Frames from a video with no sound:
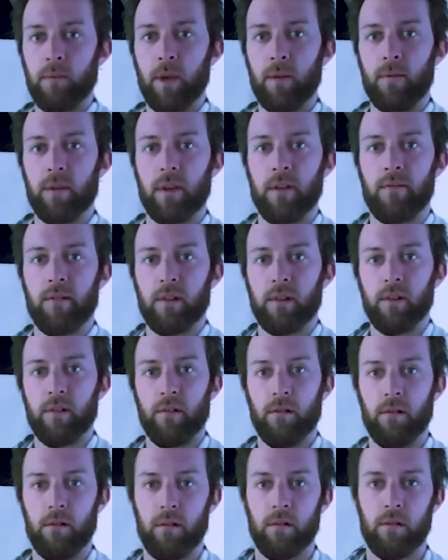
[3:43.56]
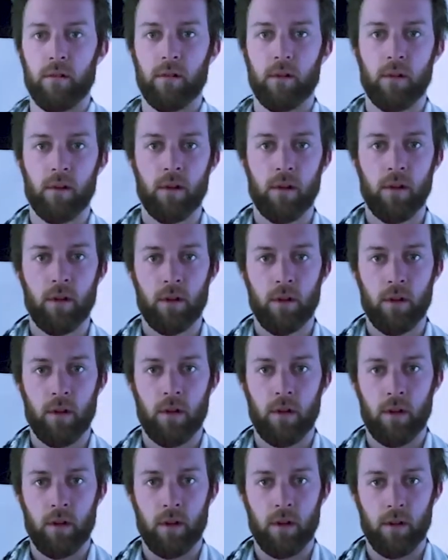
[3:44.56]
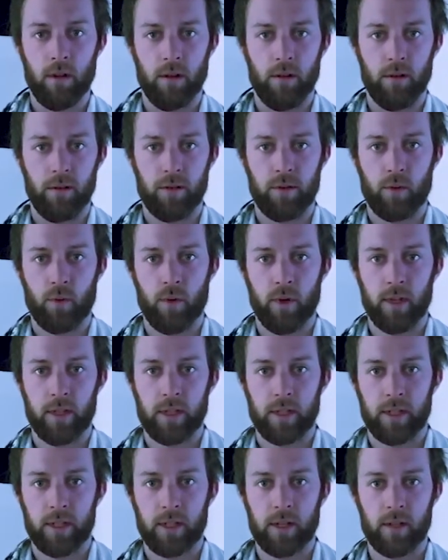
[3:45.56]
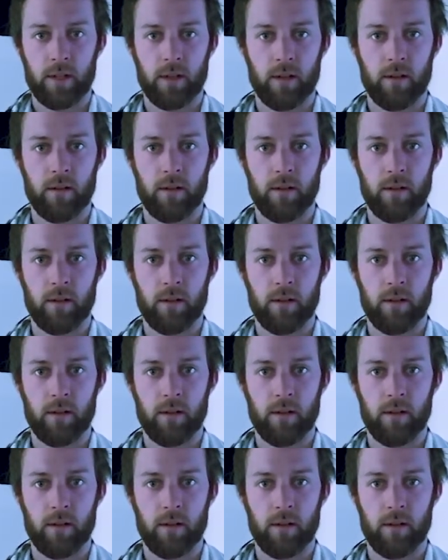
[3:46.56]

Maybe give it a little twist.